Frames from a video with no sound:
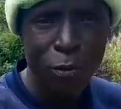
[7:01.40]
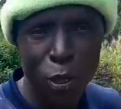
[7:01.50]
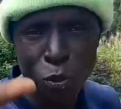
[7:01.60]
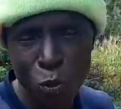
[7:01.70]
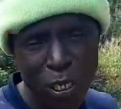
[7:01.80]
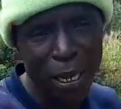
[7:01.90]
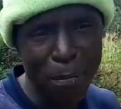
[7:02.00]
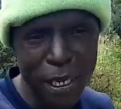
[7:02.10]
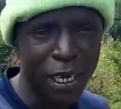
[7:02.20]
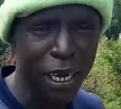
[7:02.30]
Wazungu is
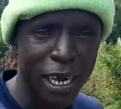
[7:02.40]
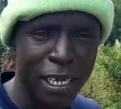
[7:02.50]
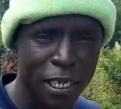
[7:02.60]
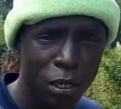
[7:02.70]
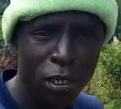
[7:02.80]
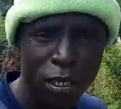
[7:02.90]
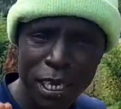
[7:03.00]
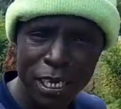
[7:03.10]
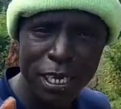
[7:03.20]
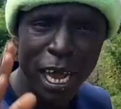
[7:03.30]
America, guys.
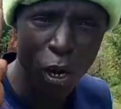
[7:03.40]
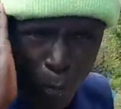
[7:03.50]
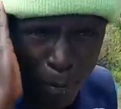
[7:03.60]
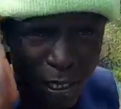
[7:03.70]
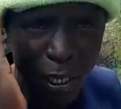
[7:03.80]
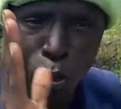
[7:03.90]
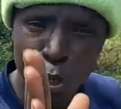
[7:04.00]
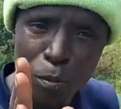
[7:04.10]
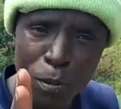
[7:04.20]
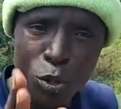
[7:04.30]
Say the Hello Baby. They
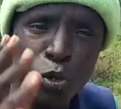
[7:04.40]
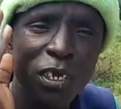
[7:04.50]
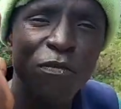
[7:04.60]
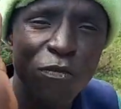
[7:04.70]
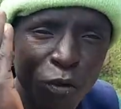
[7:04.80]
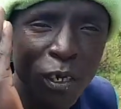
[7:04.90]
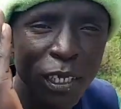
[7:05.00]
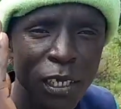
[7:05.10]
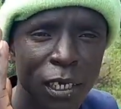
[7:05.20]
called me using phone.